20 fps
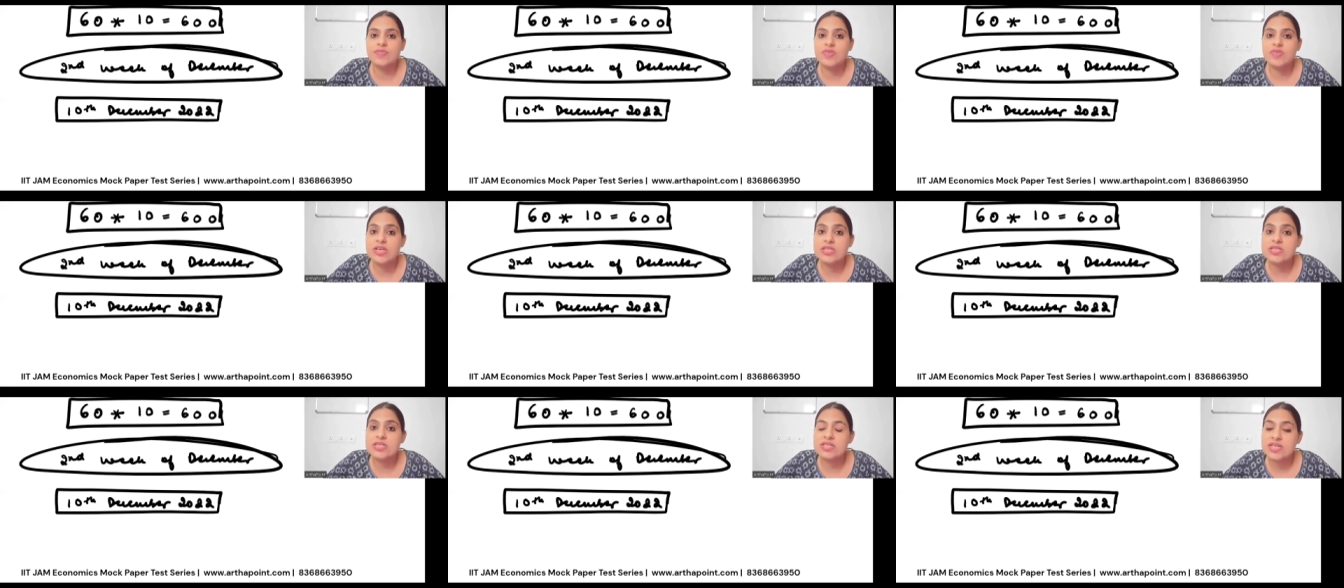
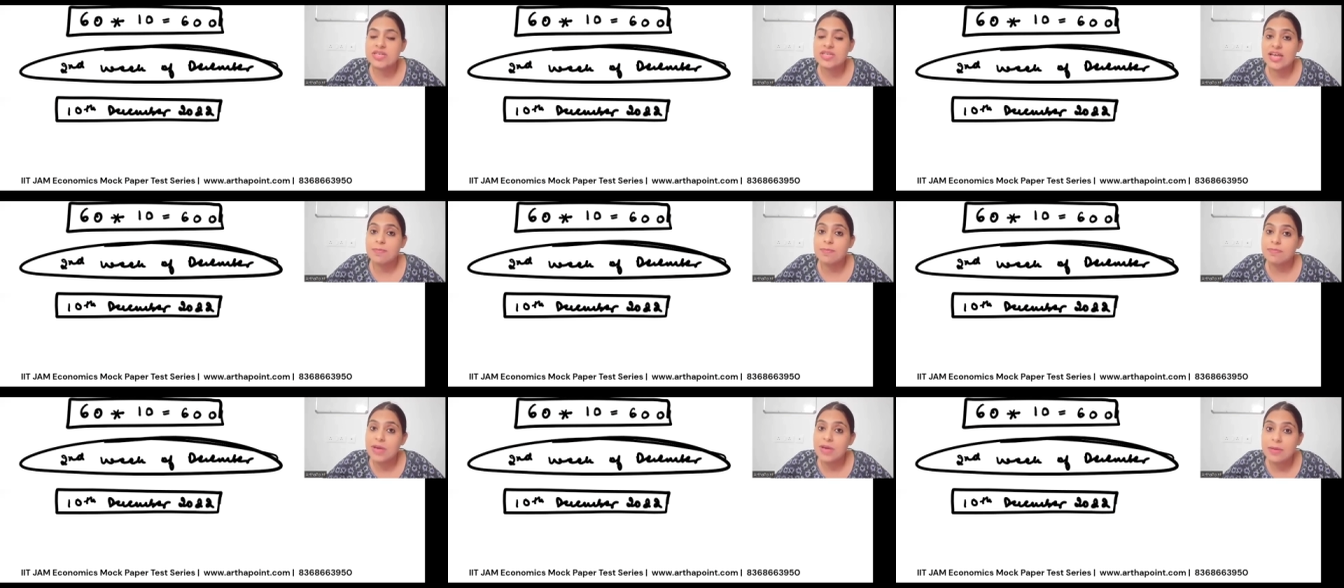these
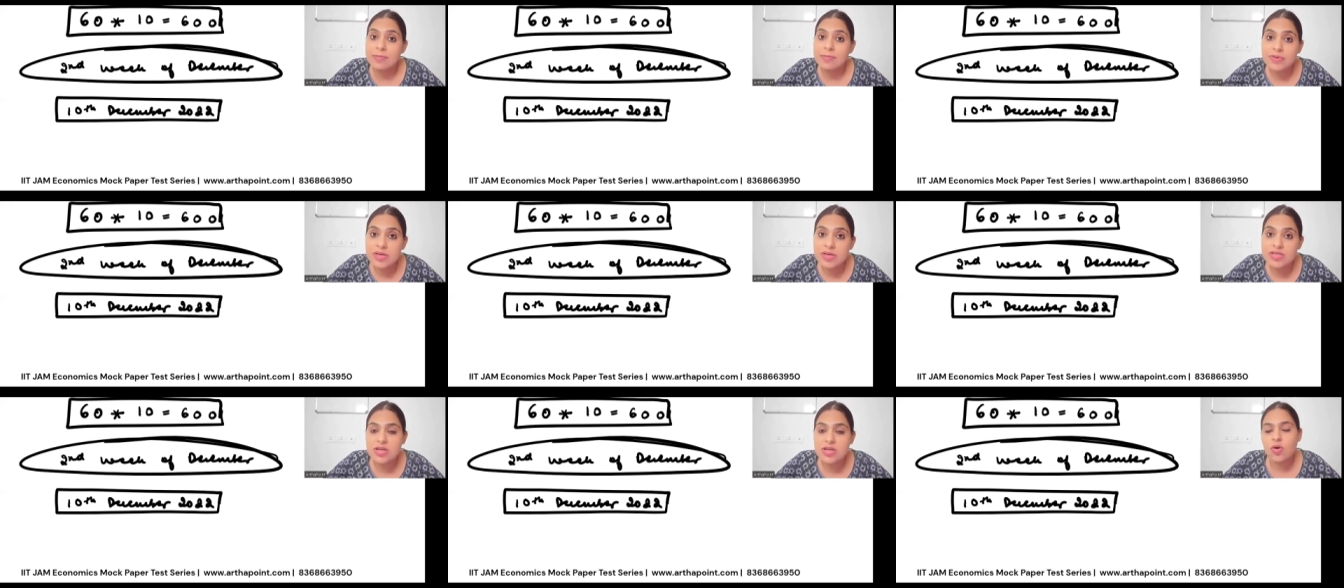10
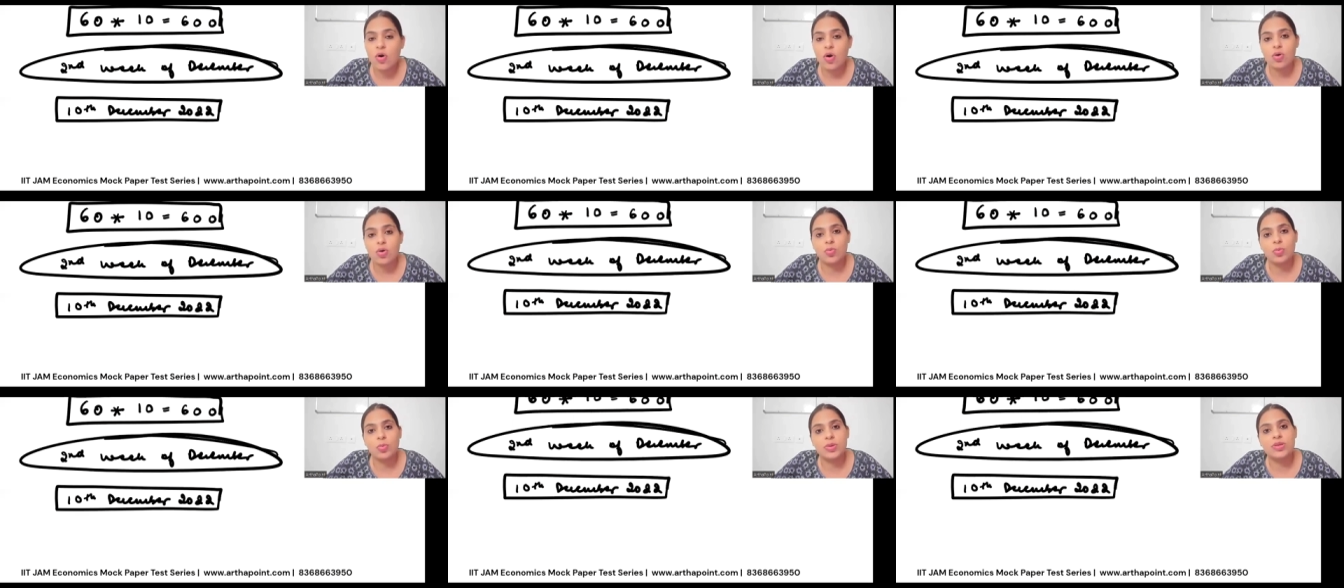papers
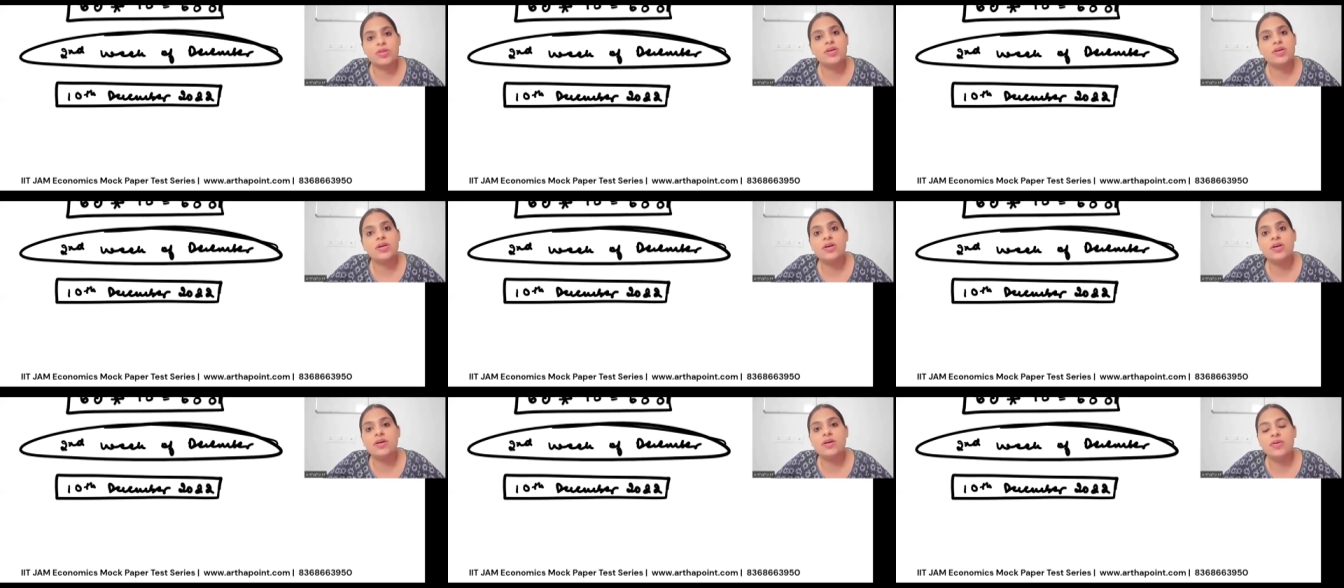along with
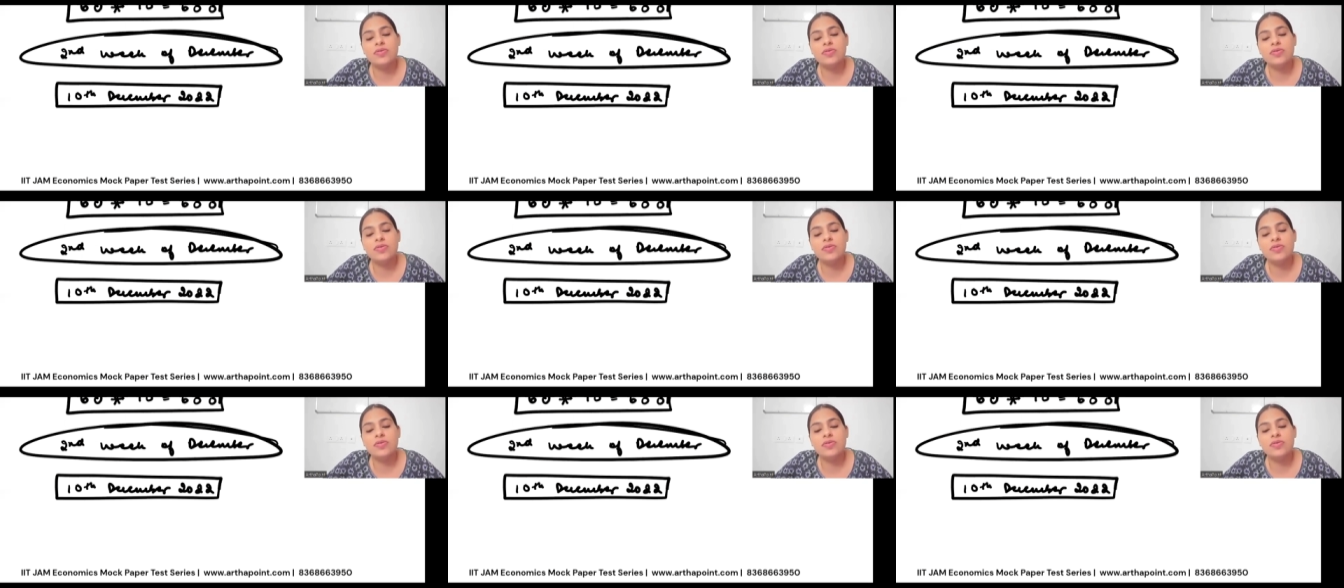the